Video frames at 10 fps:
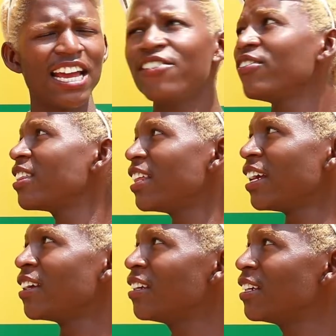
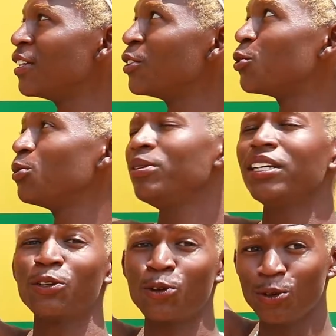everything should
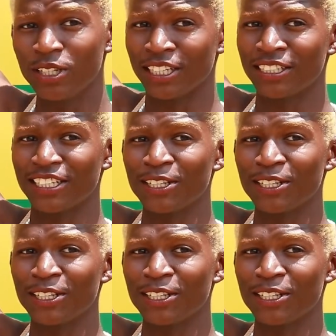be included,